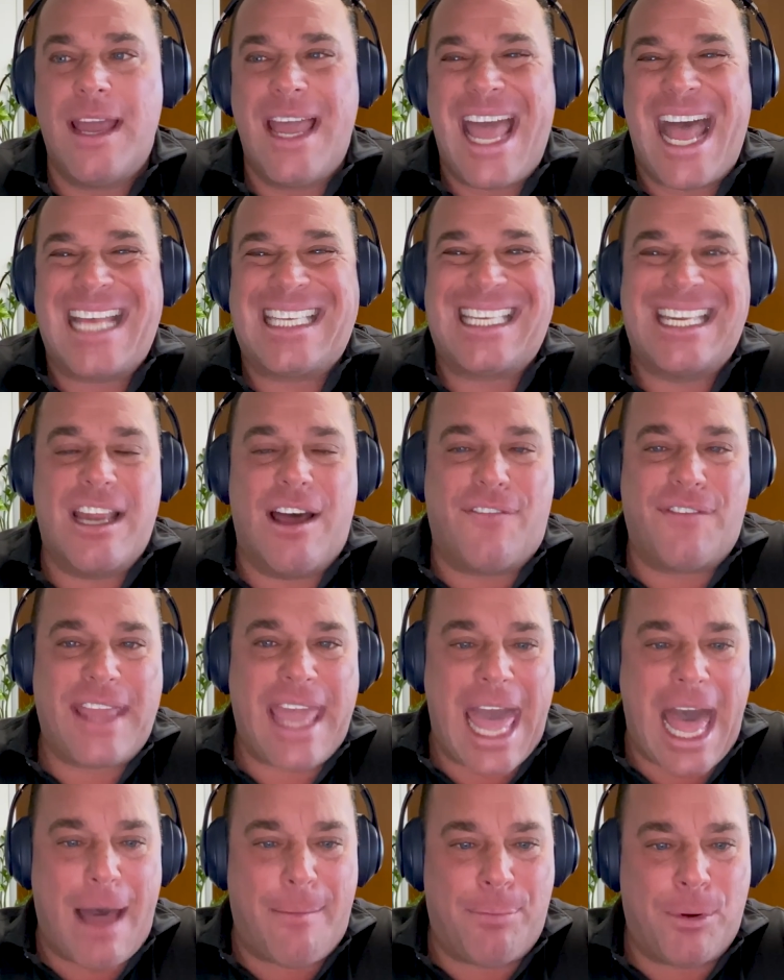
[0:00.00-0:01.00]
has enough
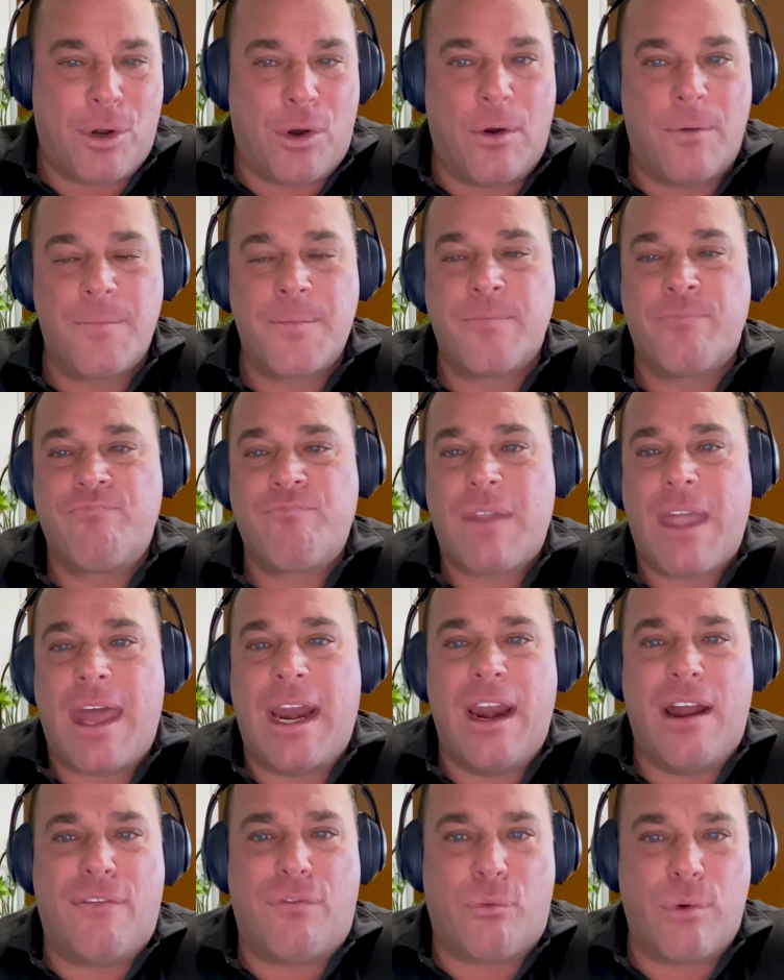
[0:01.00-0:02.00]
capital and
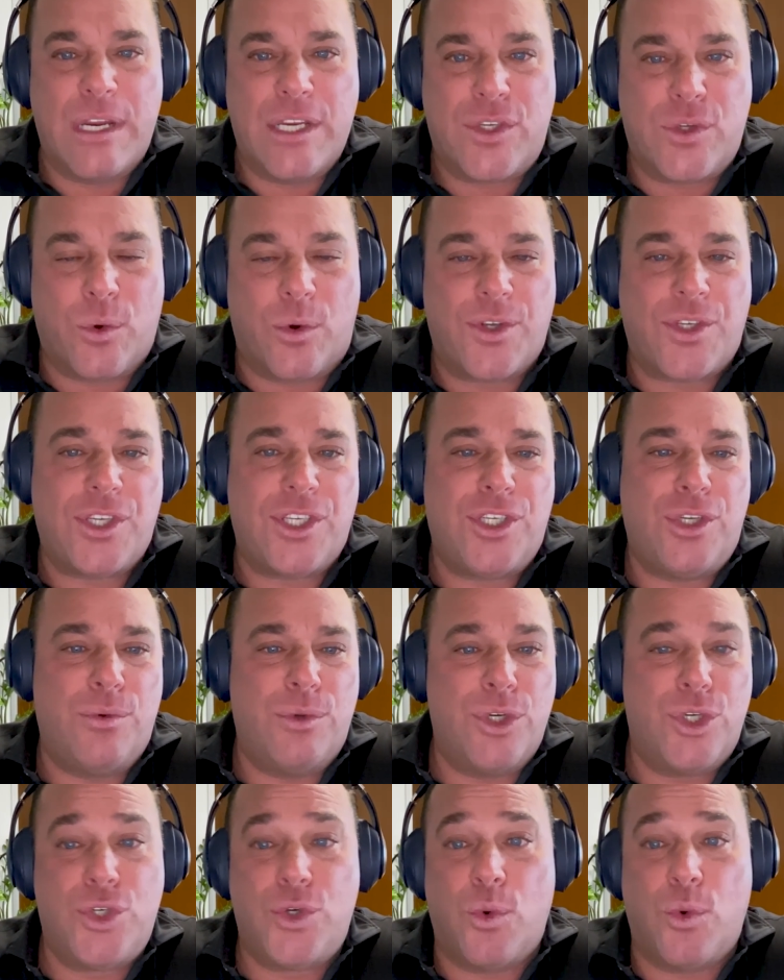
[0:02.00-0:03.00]
enough resources to
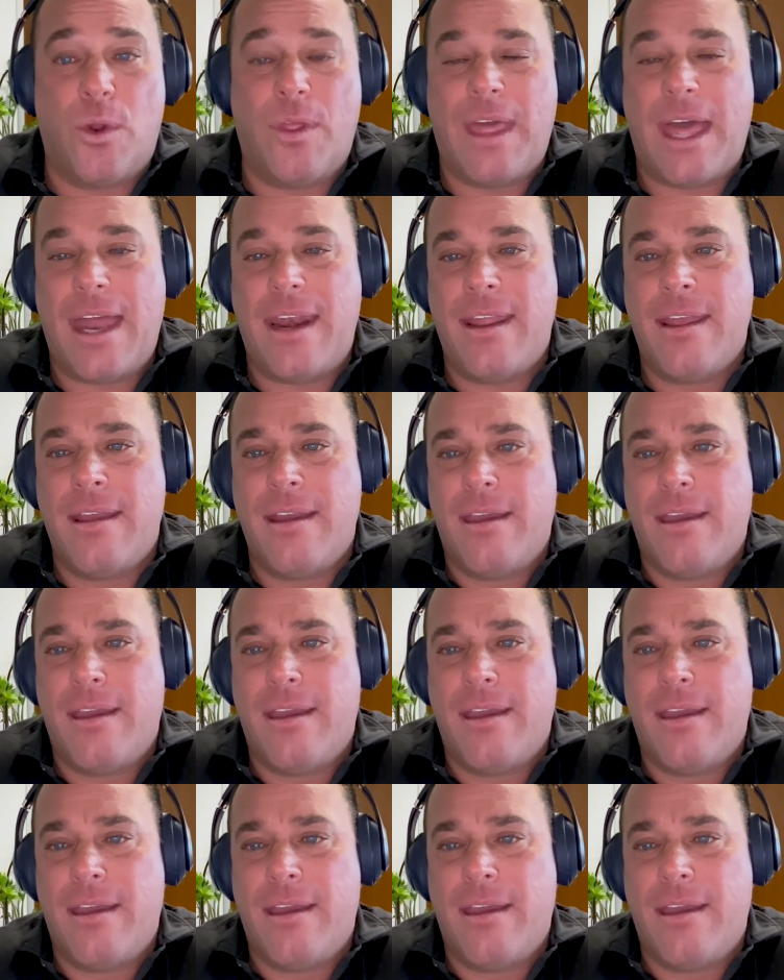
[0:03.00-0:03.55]
ensure that